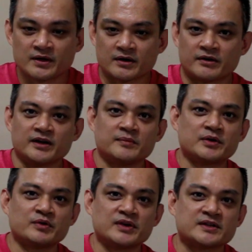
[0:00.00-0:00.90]

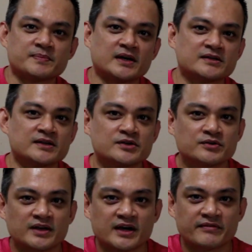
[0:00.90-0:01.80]
it's passing
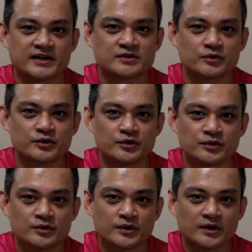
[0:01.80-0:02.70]
through the FX Audio